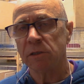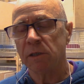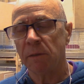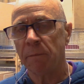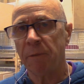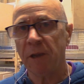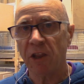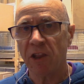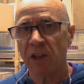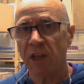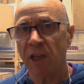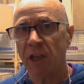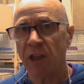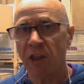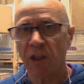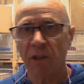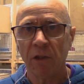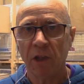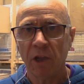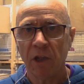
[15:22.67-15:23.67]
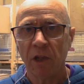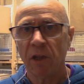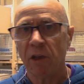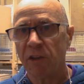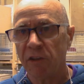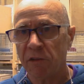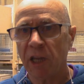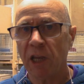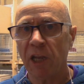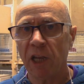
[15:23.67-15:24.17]
business
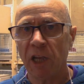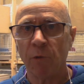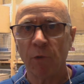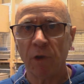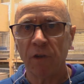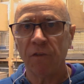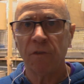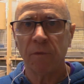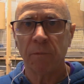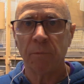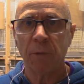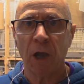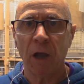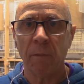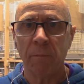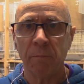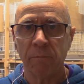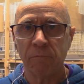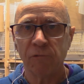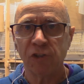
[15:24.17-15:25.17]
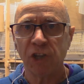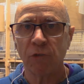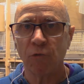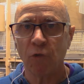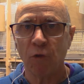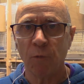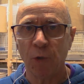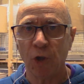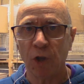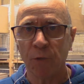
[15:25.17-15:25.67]
dealing with
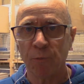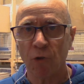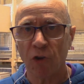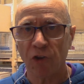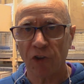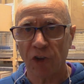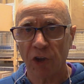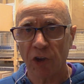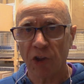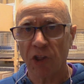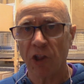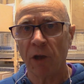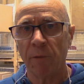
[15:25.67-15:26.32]
general bird products.